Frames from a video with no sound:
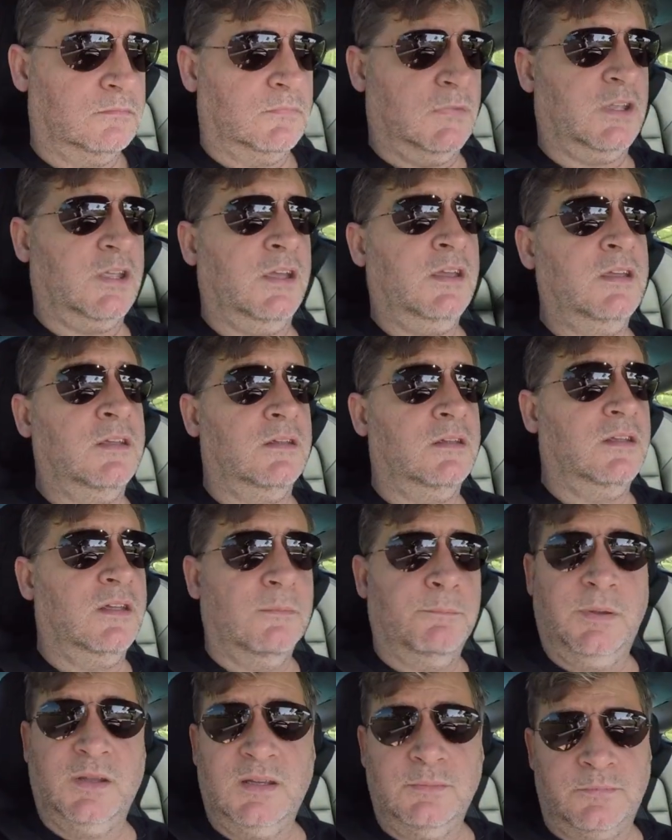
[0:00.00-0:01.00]
Okay,
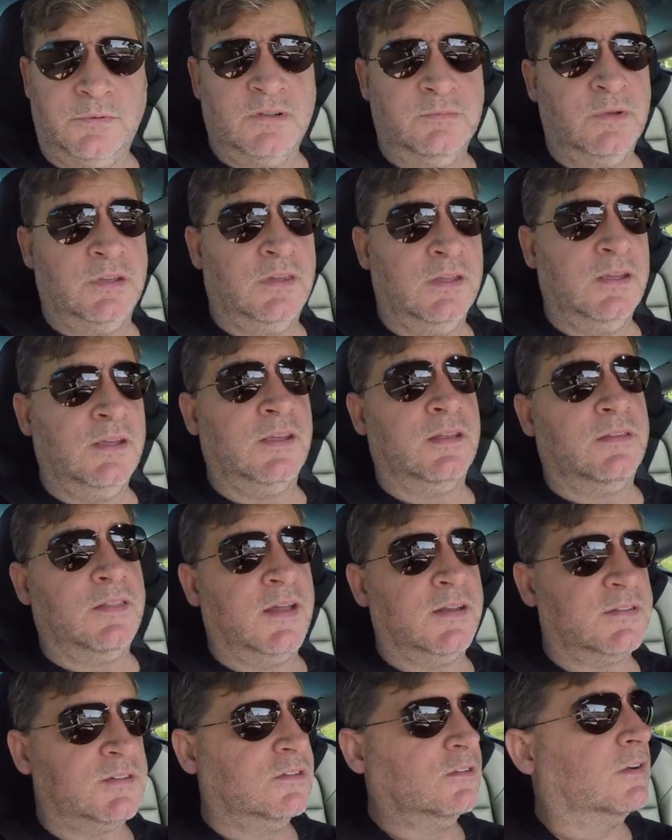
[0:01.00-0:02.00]
big improvement there.
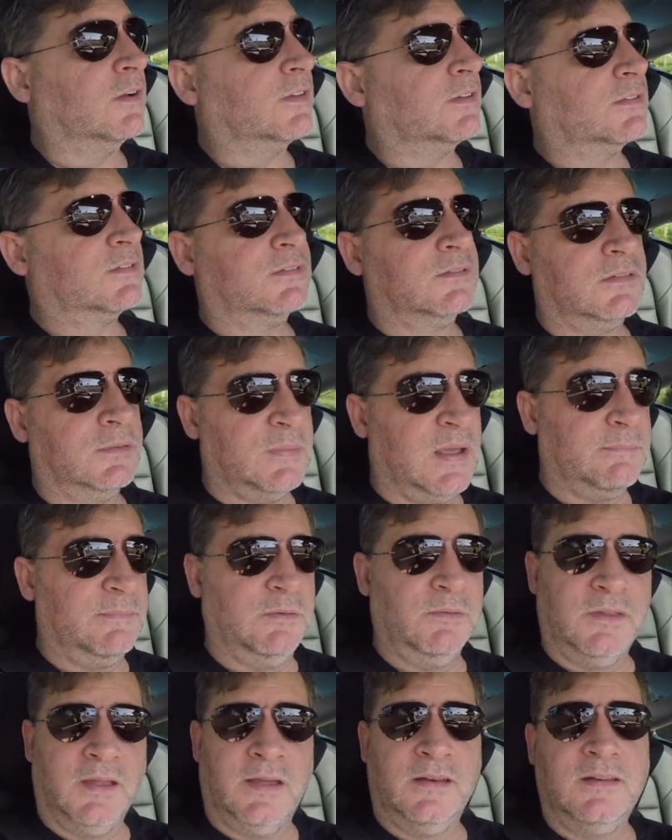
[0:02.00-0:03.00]
That's nice. I'm
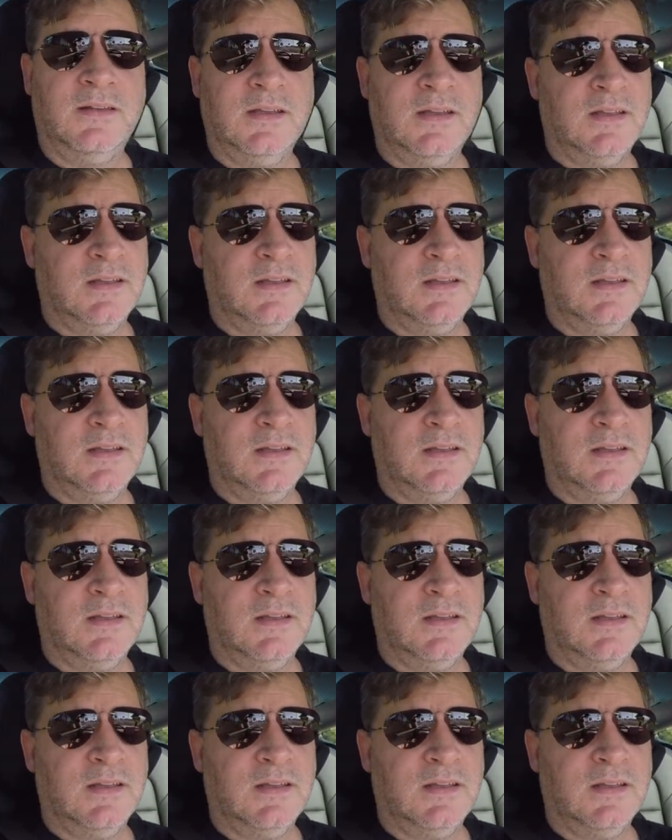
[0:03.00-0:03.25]
happy with that.